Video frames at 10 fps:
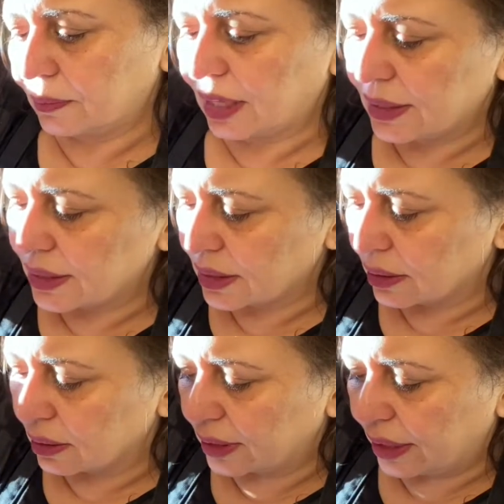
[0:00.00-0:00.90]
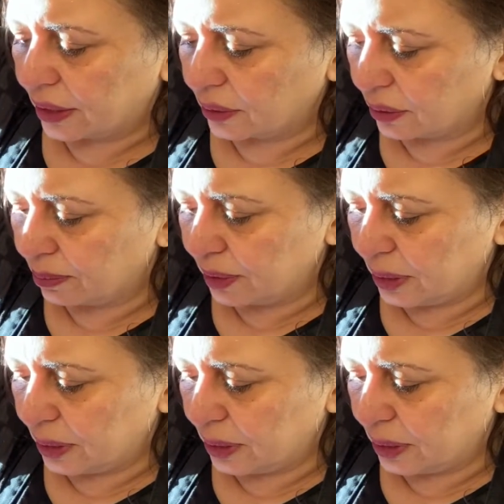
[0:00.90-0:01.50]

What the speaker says: still that it could be,